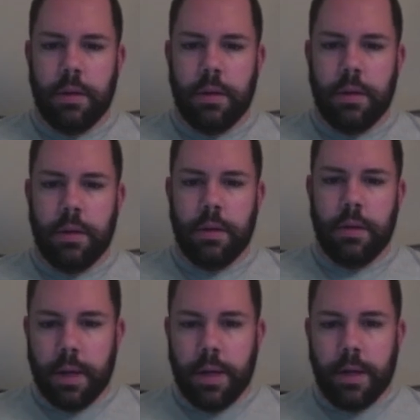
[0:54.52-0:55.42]
All
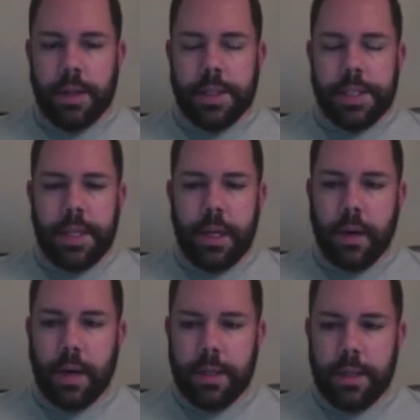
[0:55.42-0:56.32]
right, you can see
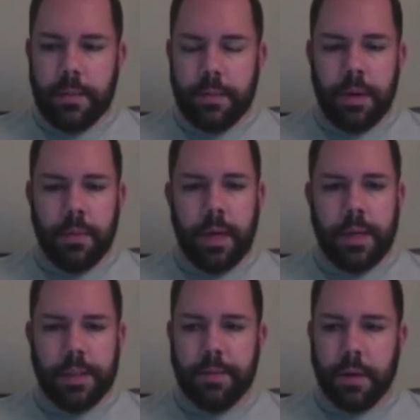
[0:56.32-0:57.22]
here I did pretty well
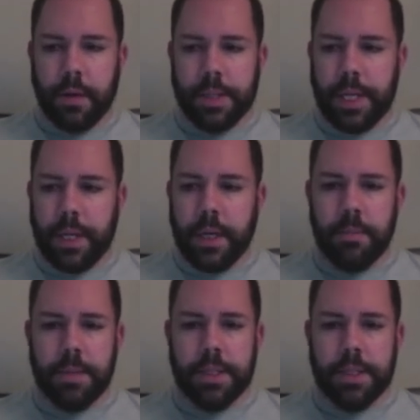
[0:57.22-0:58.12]
as far as
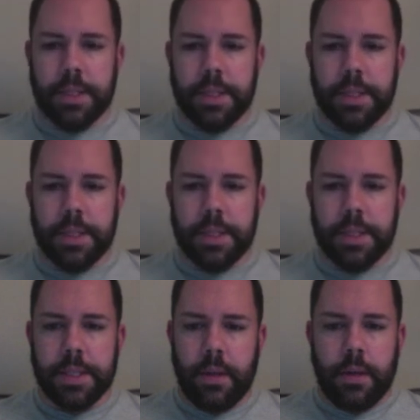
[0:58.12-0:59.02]
income this month.
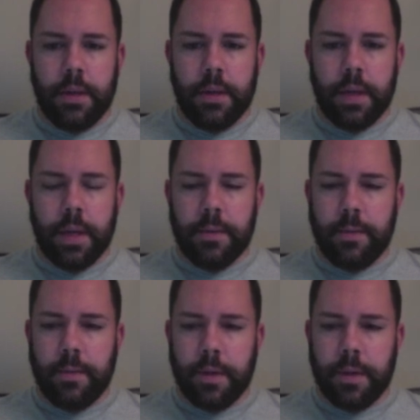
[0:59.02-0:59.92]
The
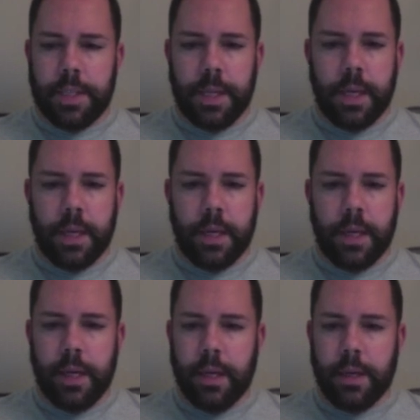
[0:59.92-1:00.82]
first thing
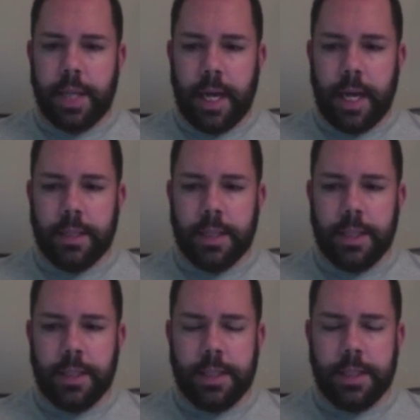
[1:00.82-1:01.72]
is
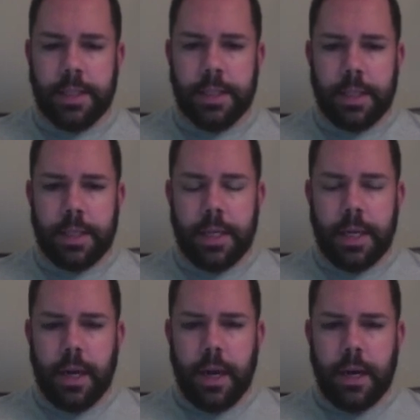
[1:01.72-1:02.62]
AdSense.
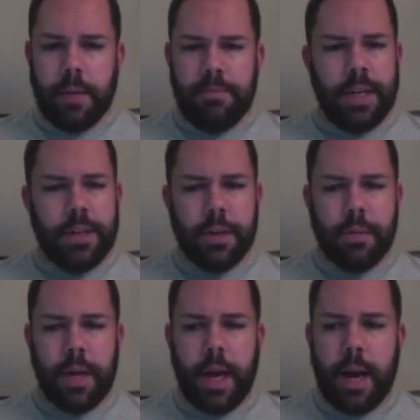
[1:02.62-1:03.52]
I'm not sure
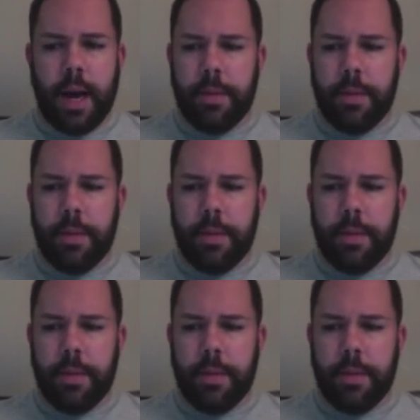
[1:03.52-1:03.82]
what happened here